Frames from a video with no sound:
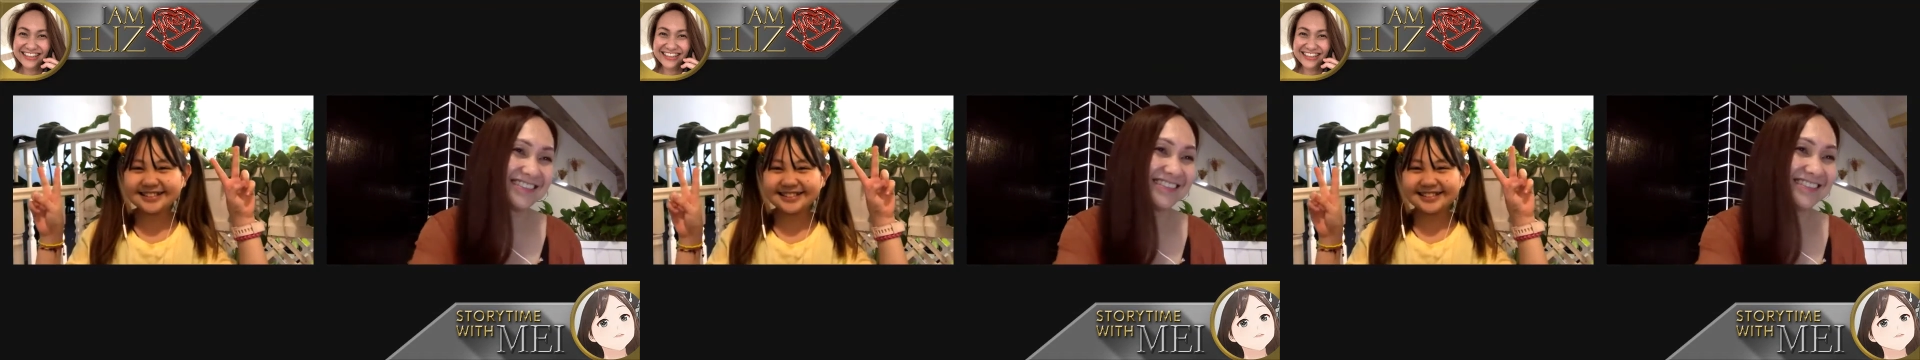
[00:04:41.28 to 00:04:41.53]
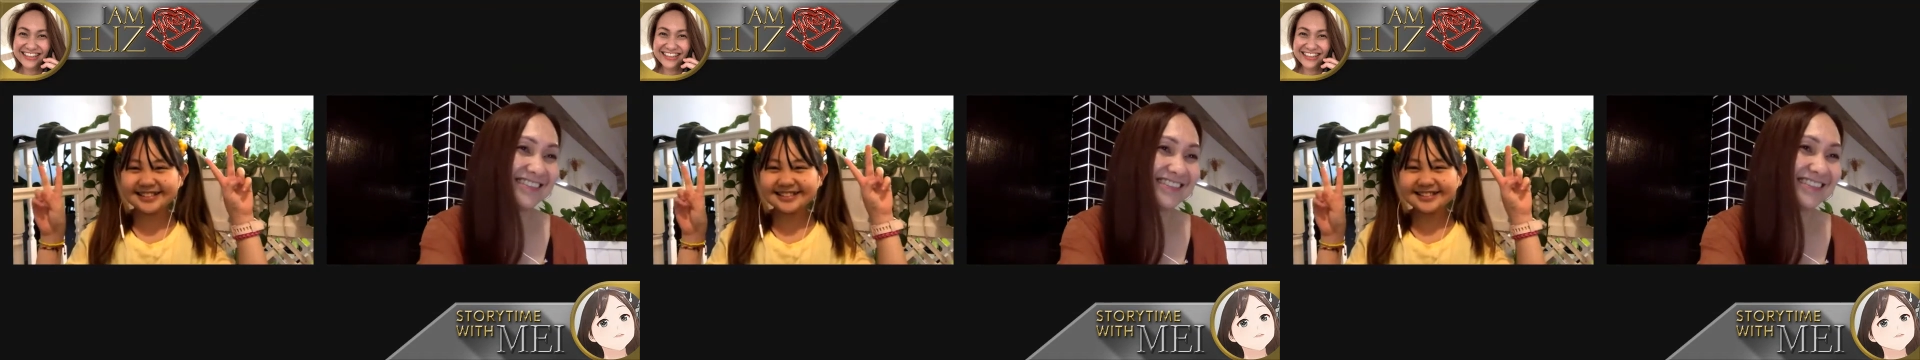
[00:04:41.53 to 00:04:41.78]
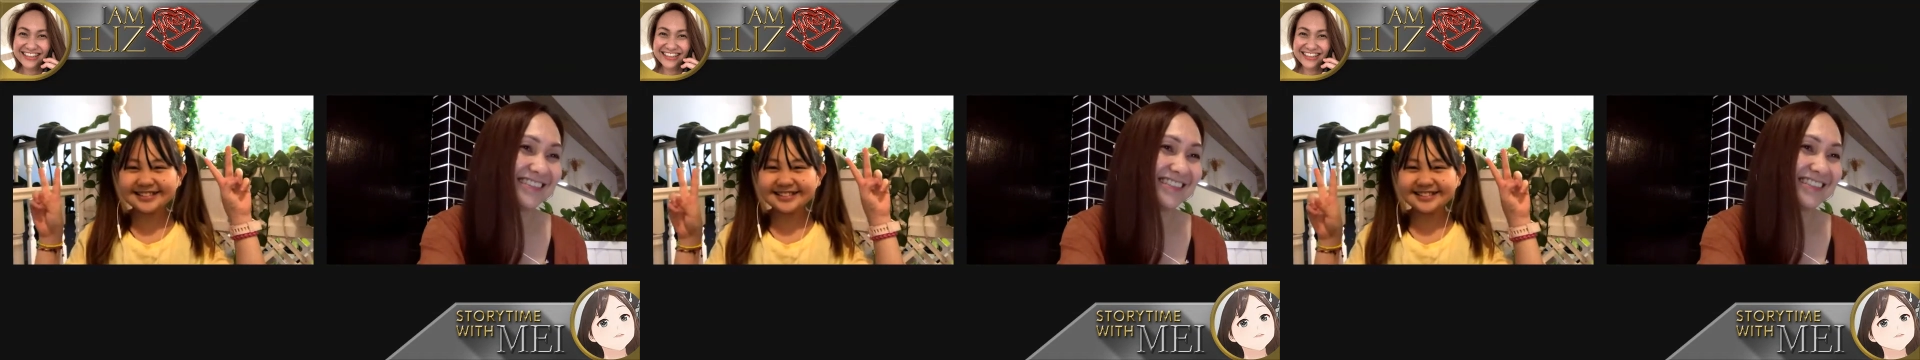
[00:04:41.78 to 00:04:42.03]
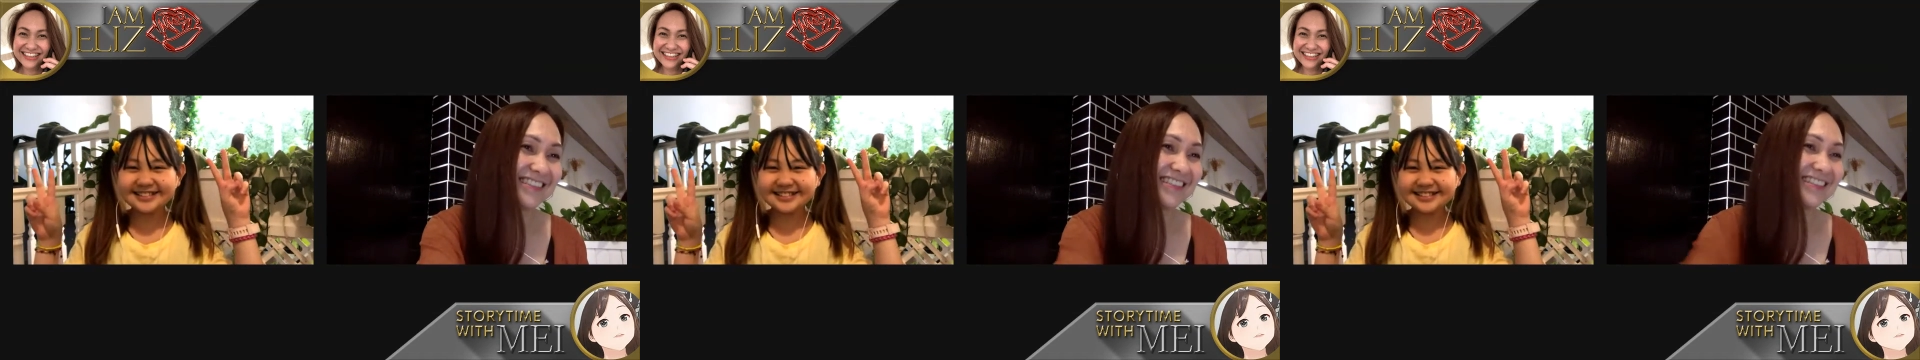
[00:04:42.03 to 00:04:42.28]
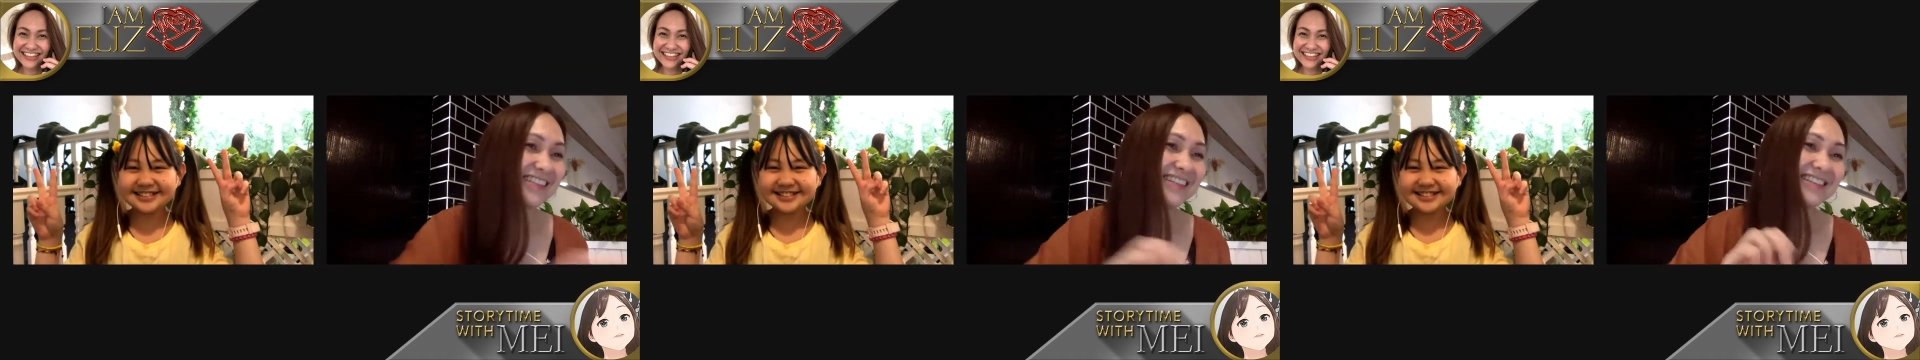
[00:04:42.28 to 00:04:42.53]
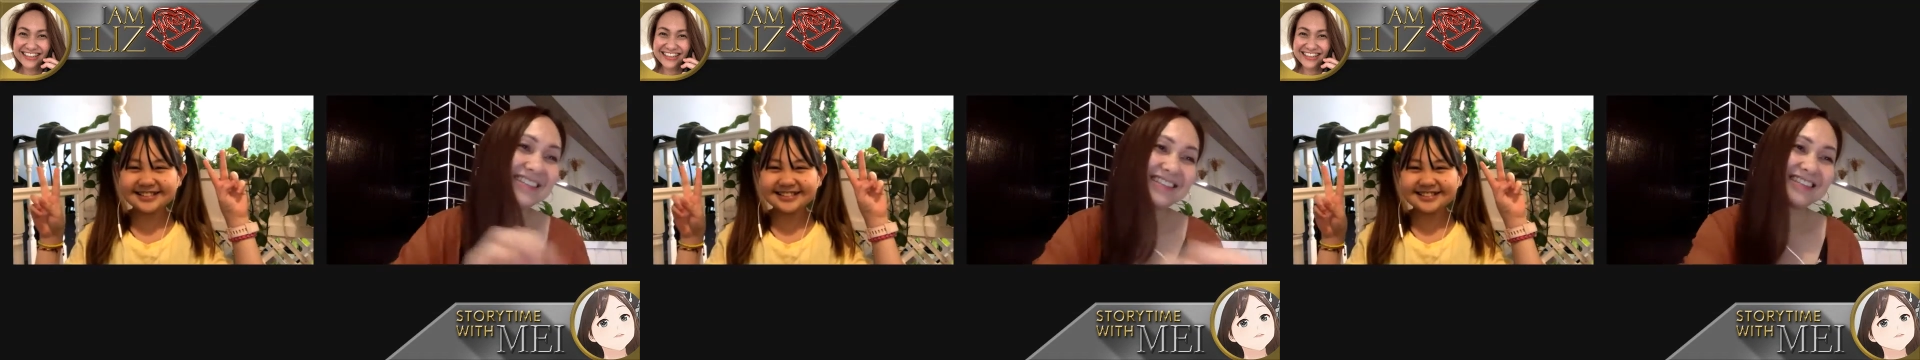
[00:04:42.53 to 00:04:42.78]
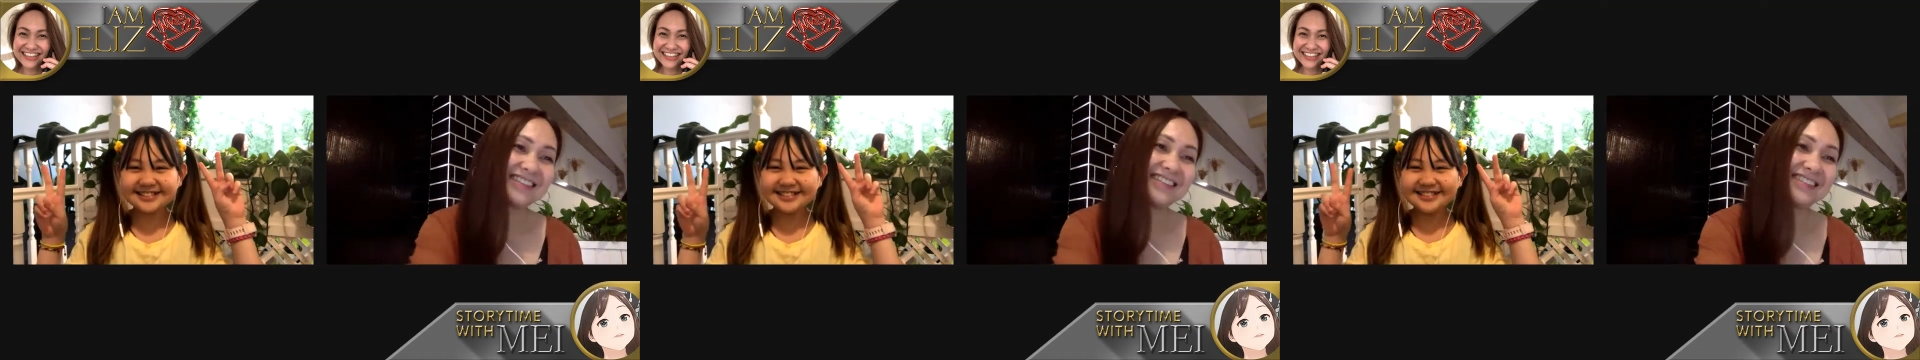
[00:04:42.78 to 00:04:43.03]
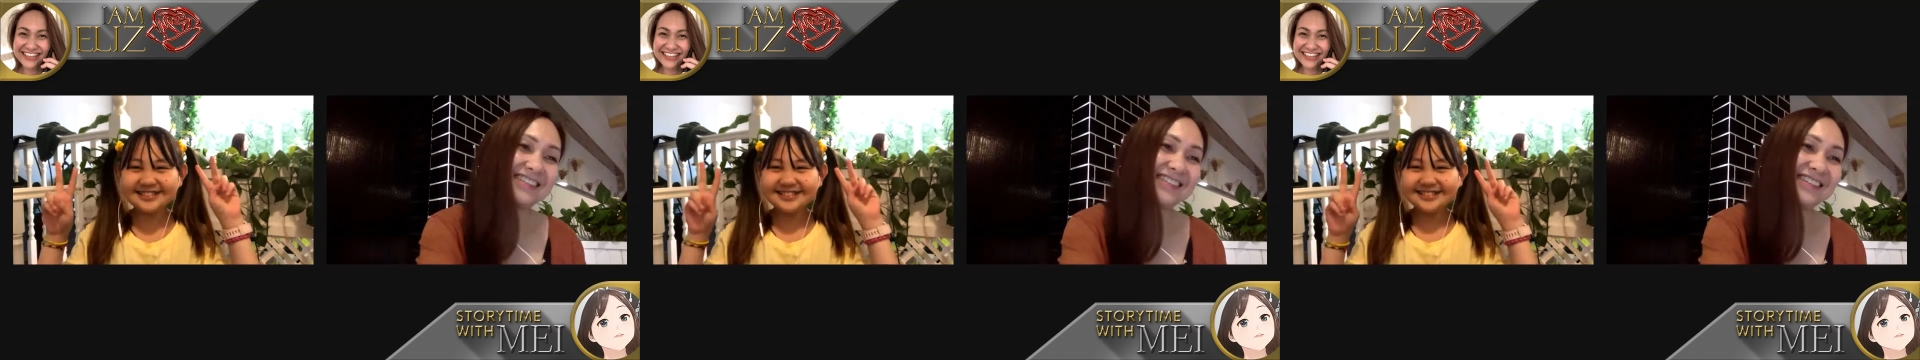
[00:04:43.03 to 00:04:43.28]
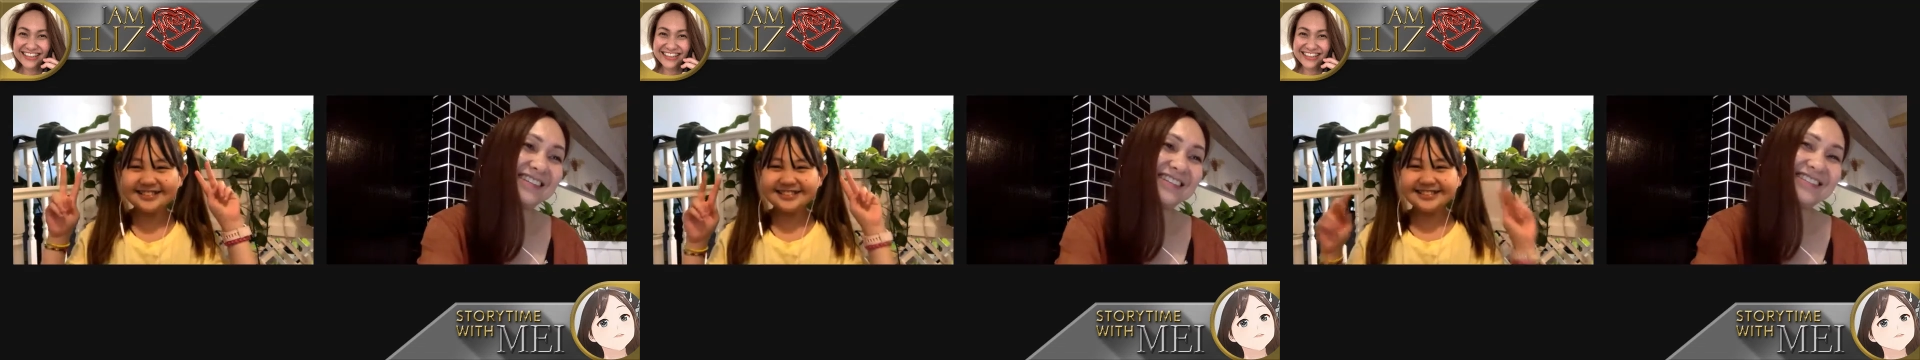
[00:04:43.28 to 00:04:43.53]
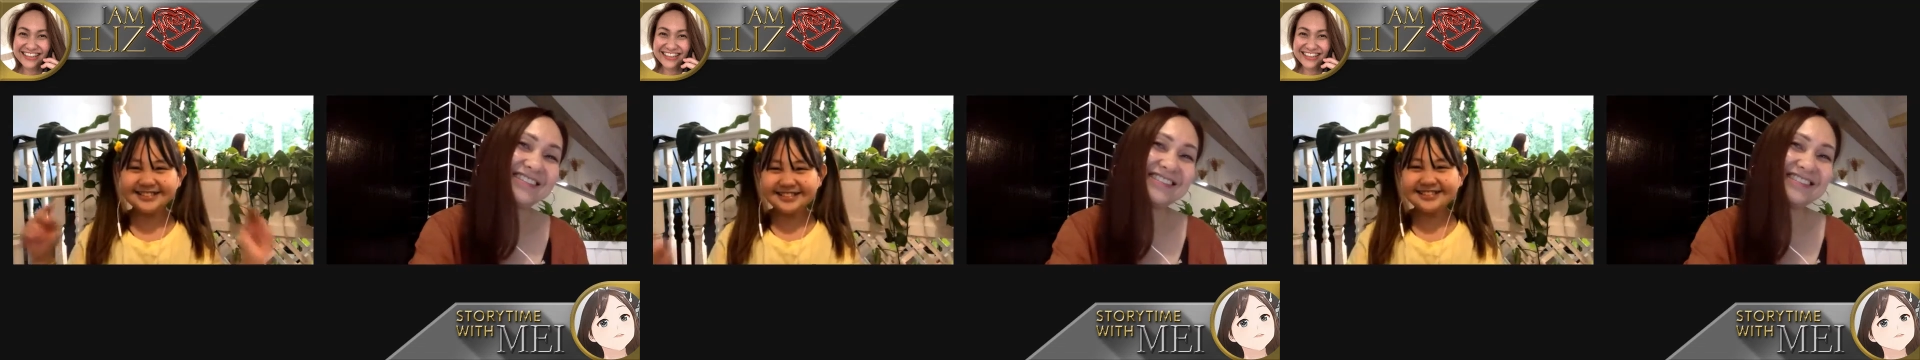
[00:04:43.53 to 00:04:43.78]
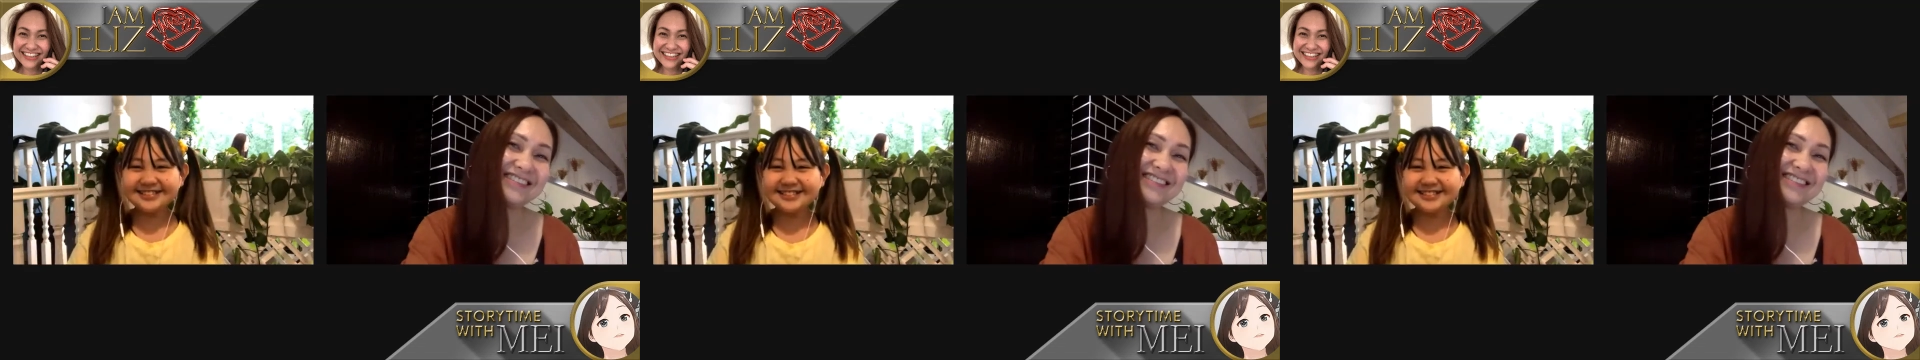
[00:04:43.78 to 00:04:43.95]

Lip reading: [no speech]